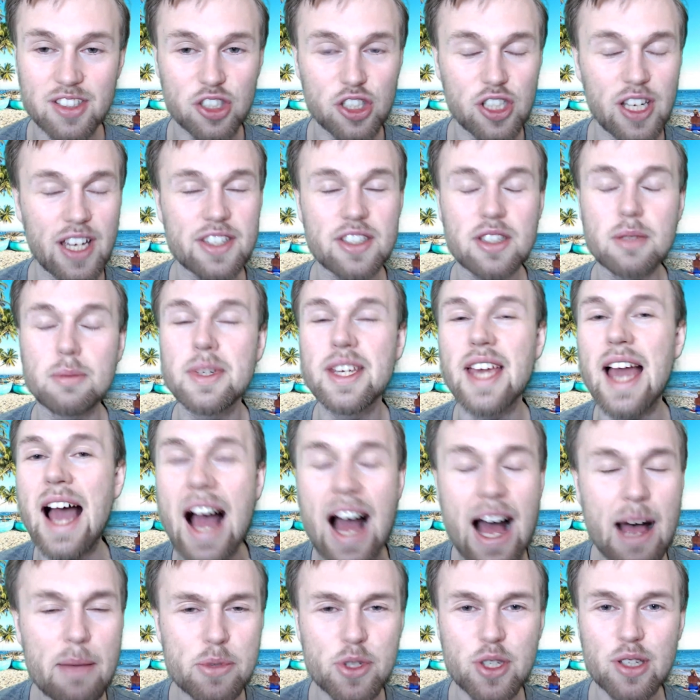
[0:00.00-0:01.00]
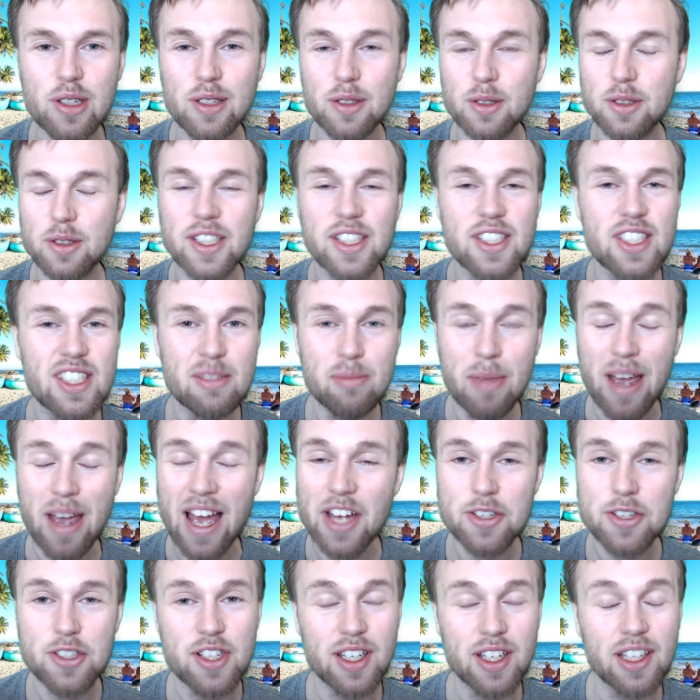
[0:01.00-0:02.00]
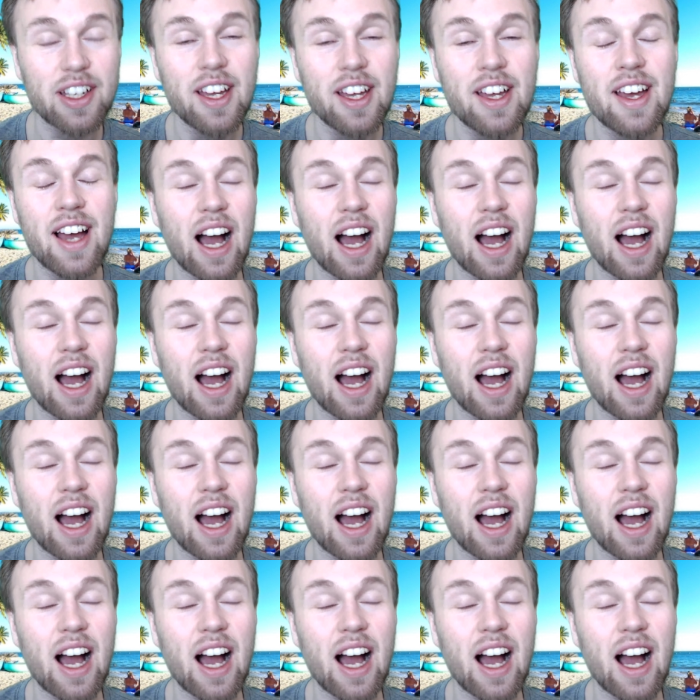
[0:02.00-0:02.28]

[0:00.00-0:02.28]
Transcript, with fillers: She has to be absolutely smashing.